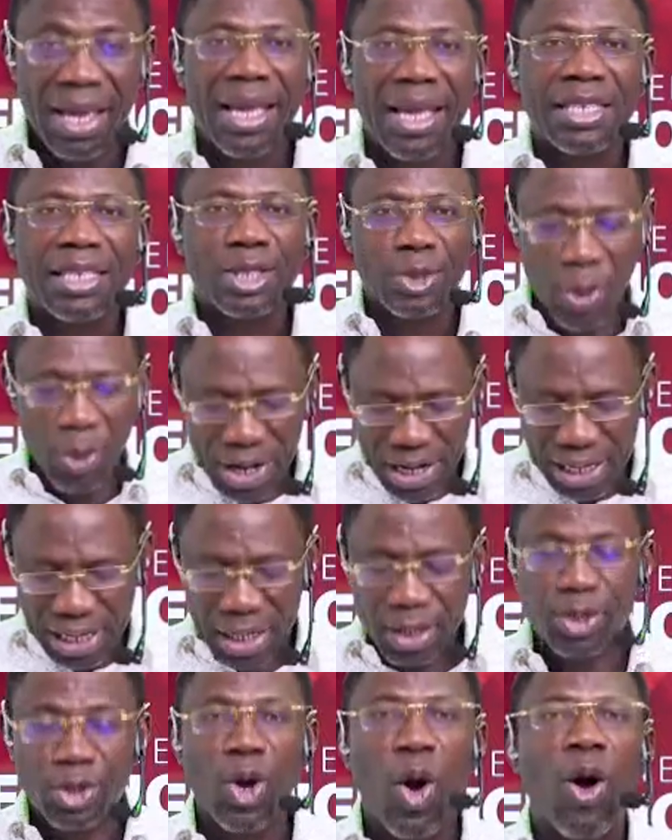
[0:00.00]
It is
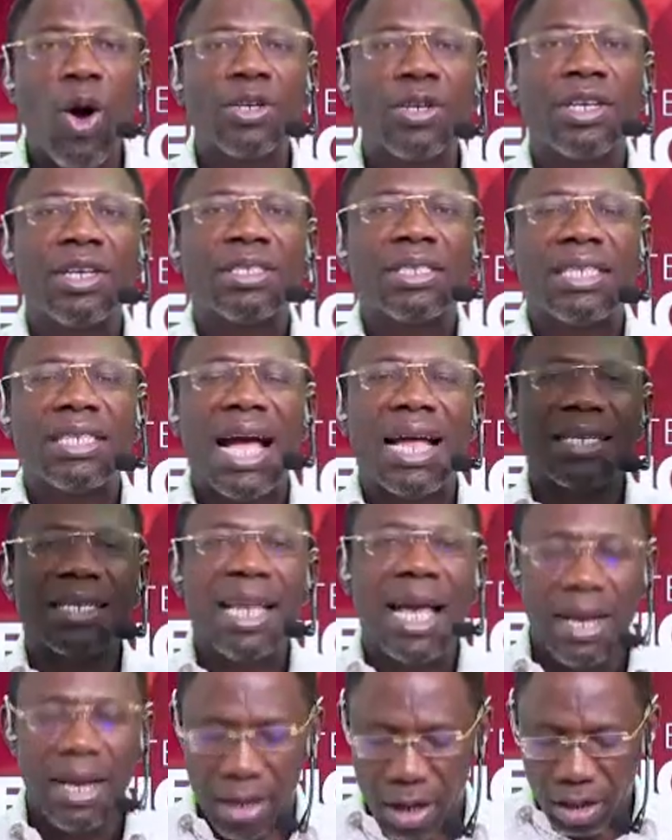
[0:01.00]
critical to
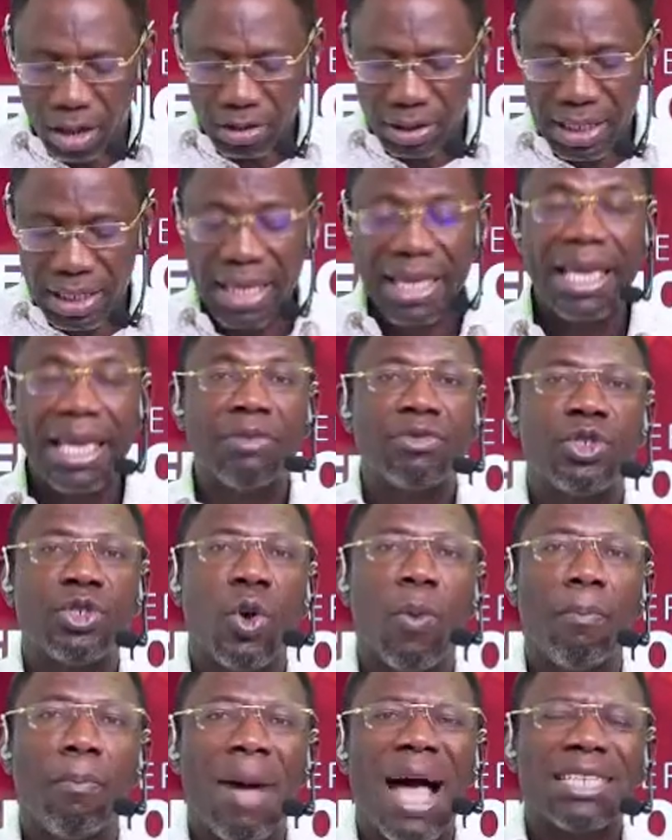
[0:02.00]
understand that nothing gives
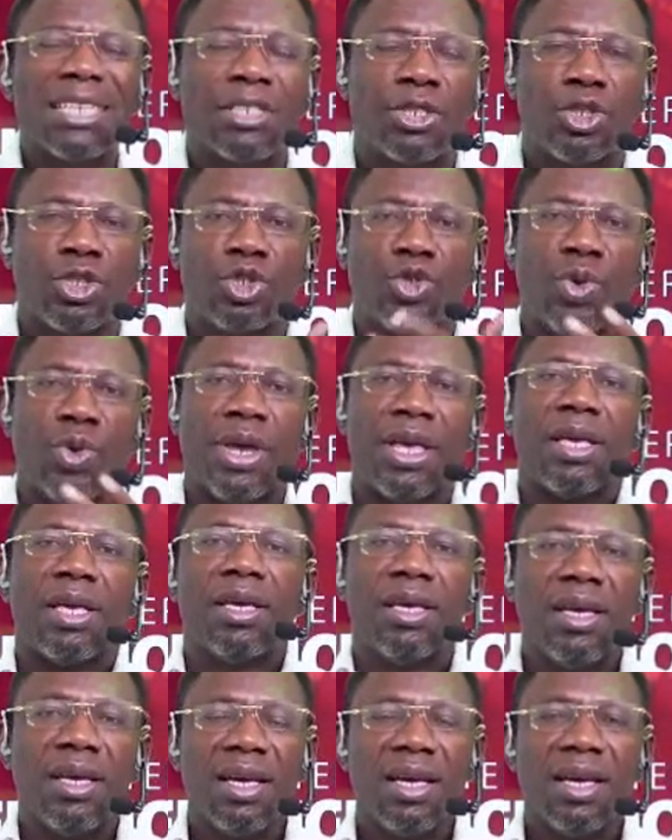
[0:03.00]
you mastery
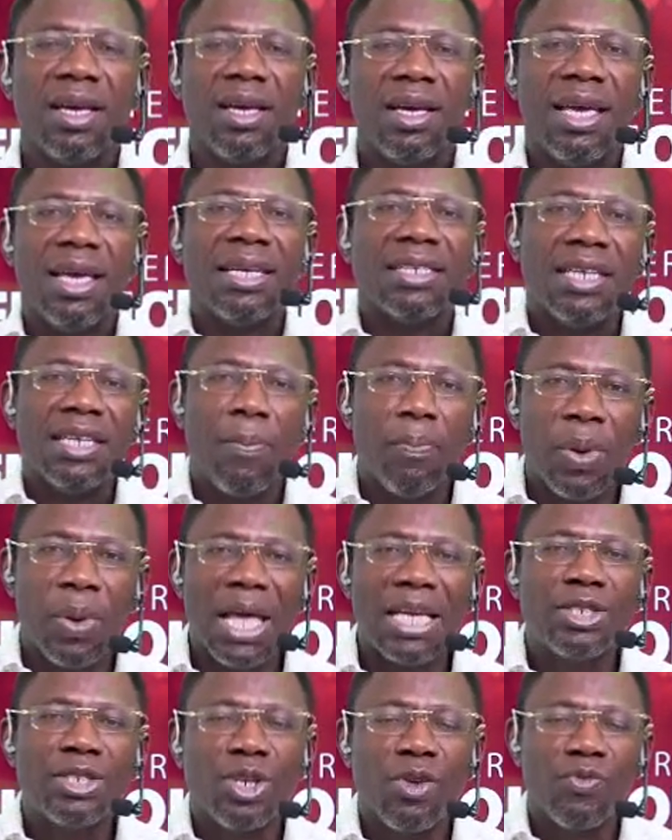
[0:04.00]
in the
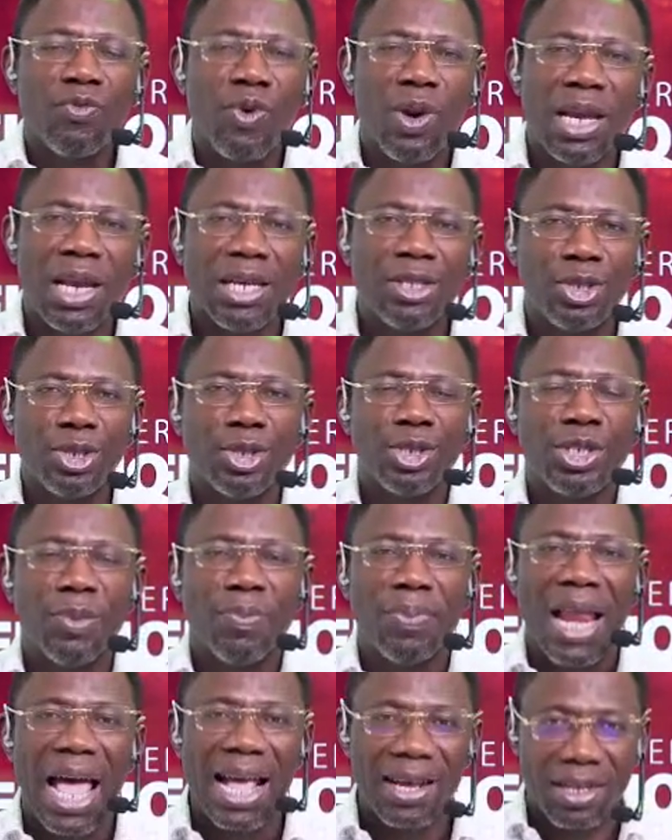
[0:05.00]
place of
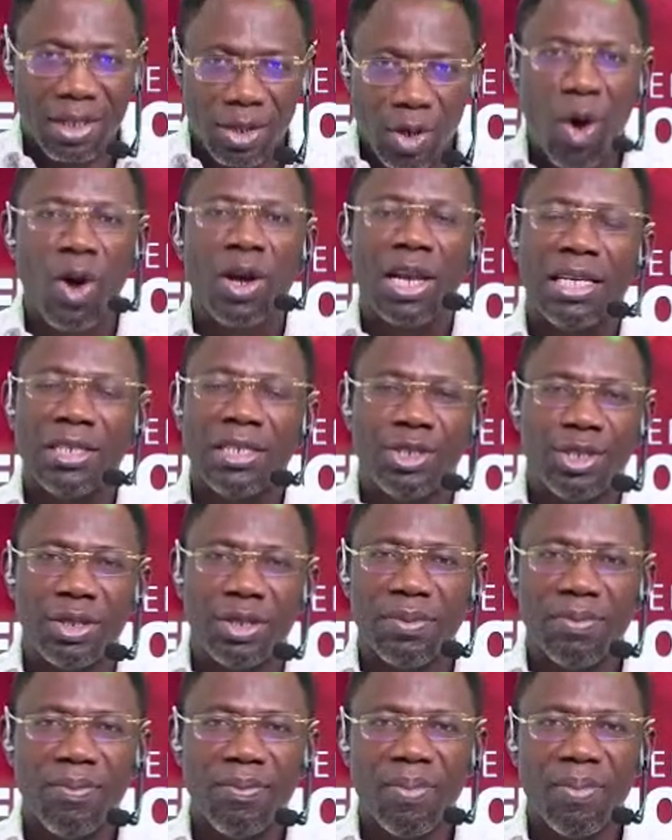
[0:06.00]
relationship like
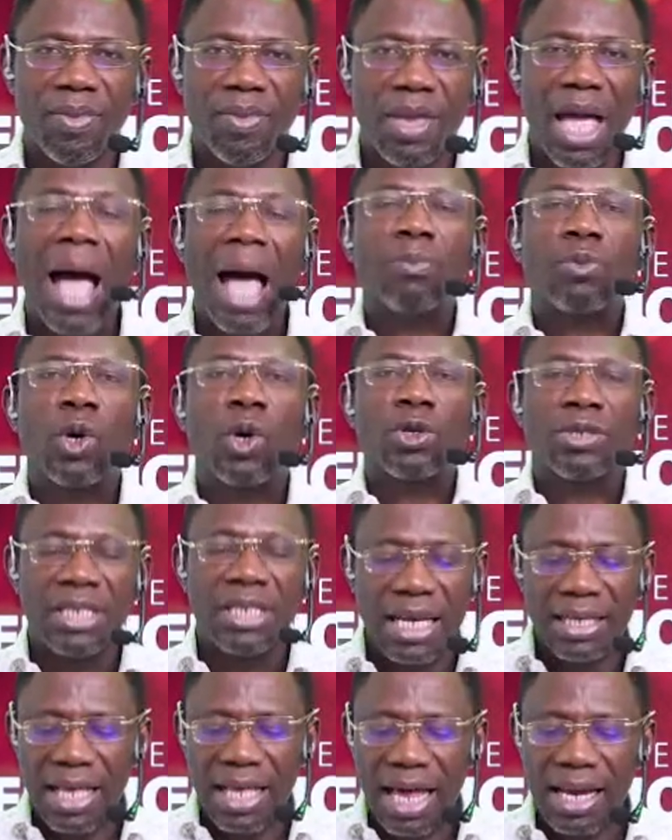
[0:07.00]
knowledge. I'm going to
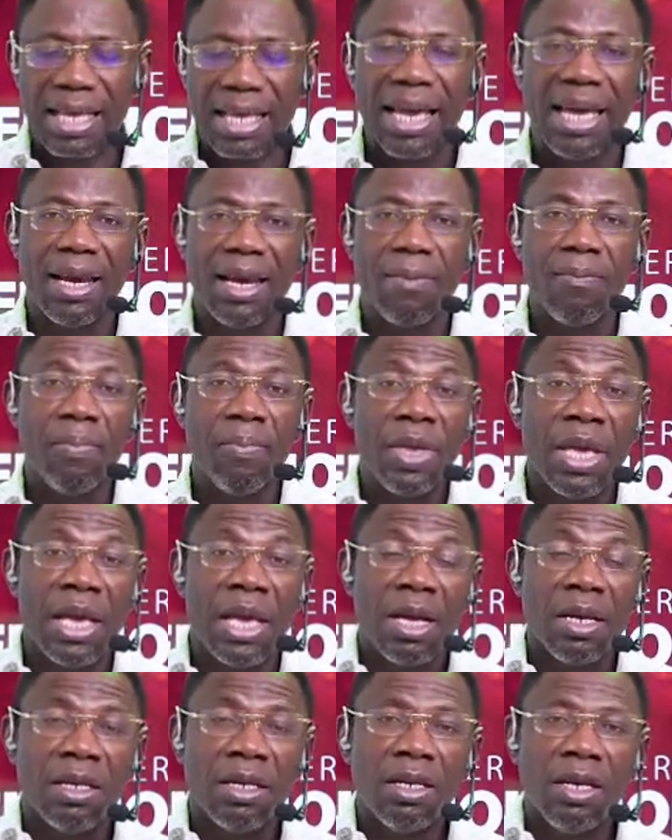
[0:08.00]
say that again.
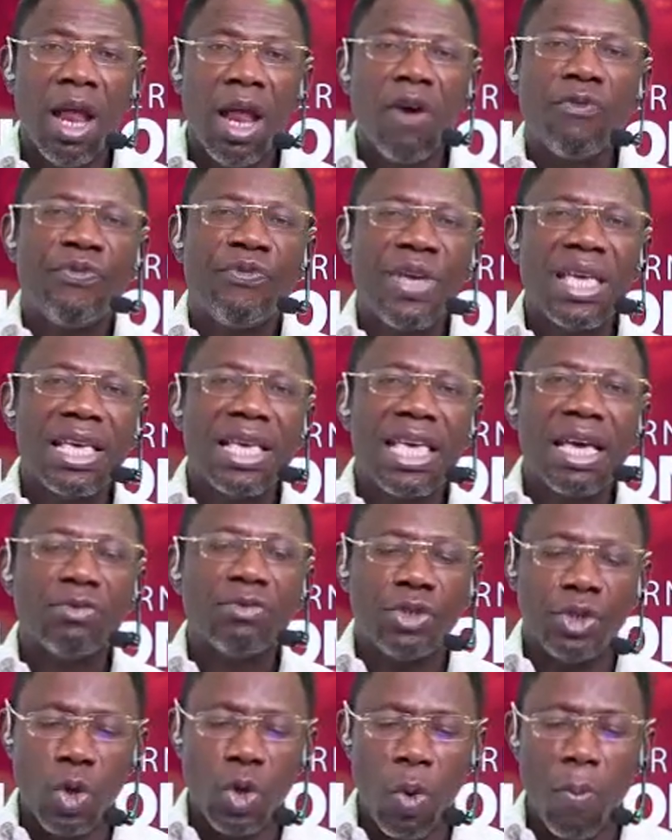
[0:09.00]
Nothing
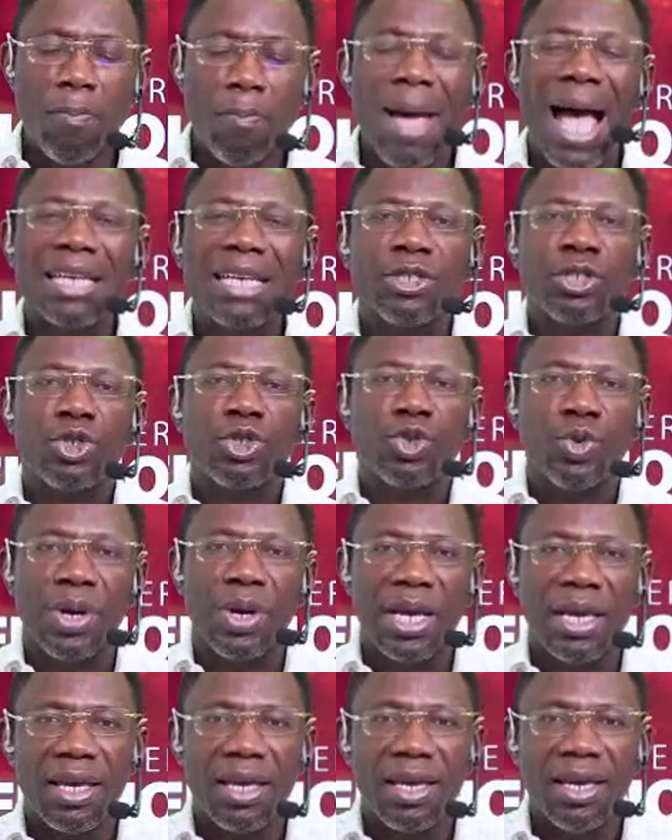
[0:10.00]
gives you
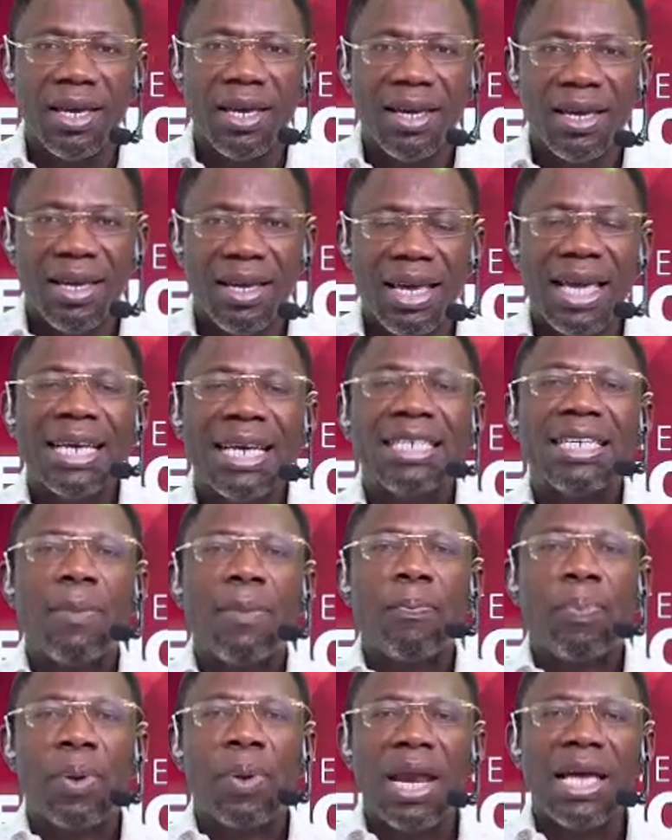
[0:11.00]
mastery in
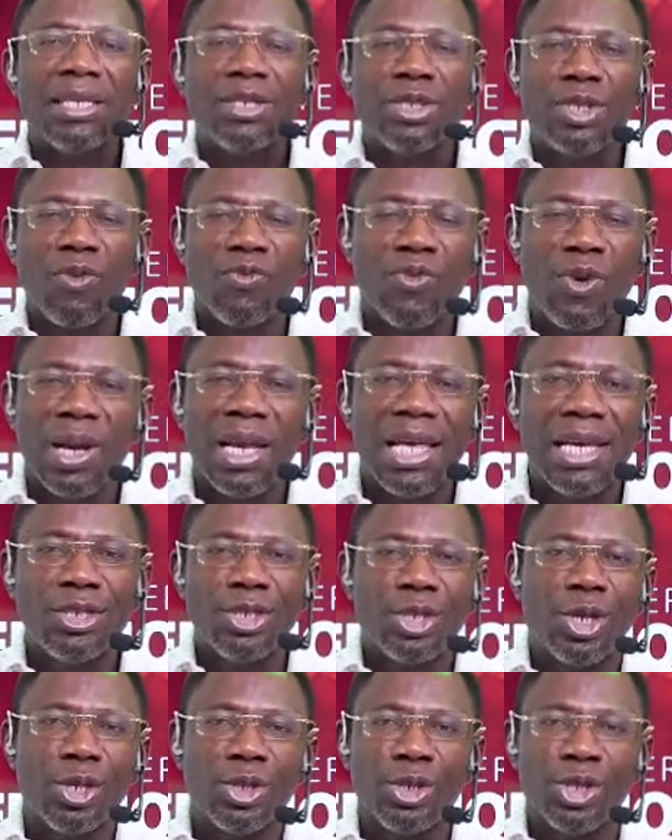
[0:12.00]
the place of
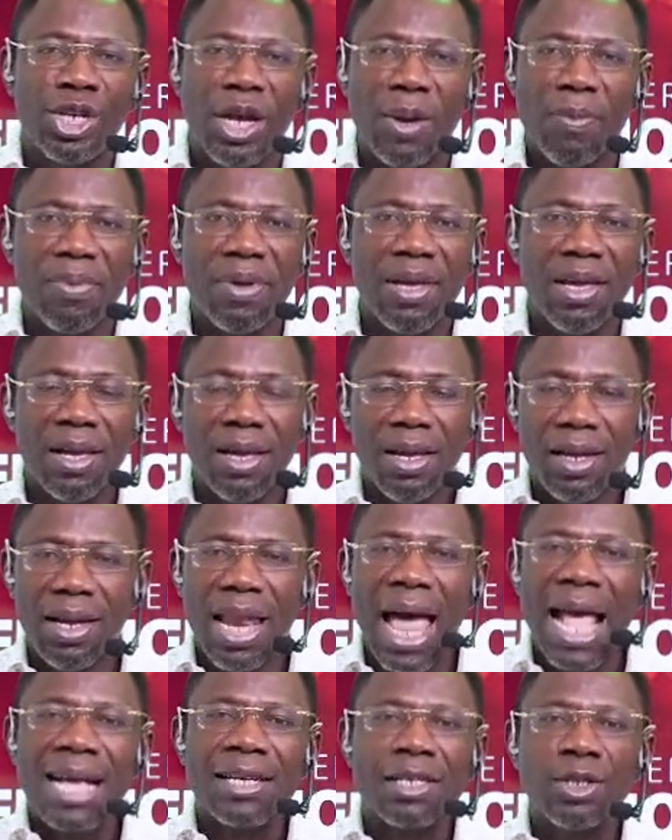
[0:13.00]
relationship
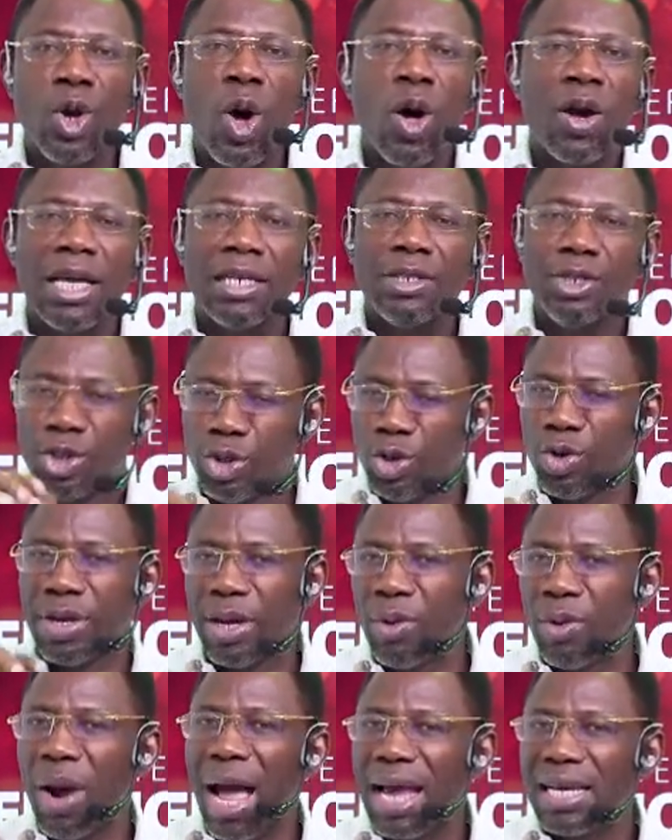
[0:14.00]
like knowledge. You
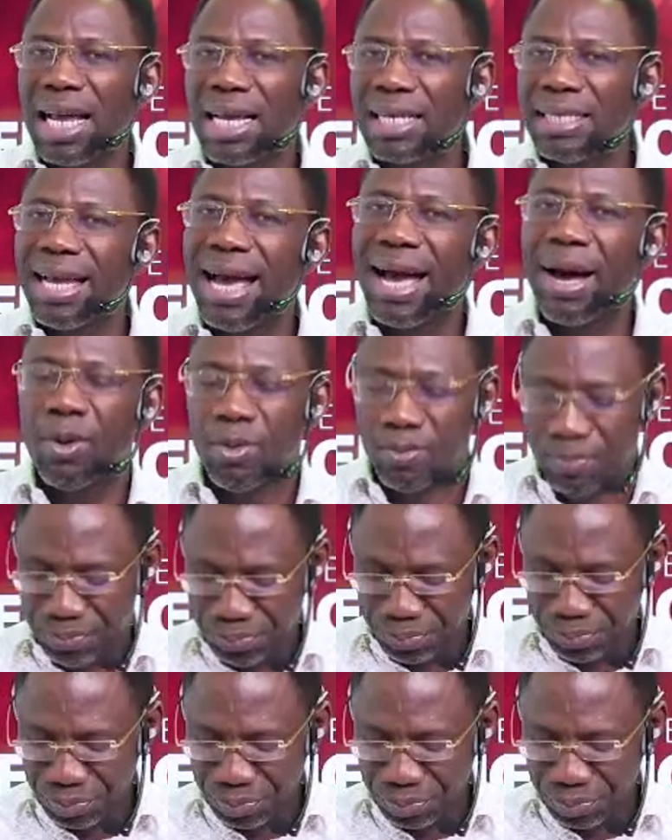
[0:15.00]
can write that down.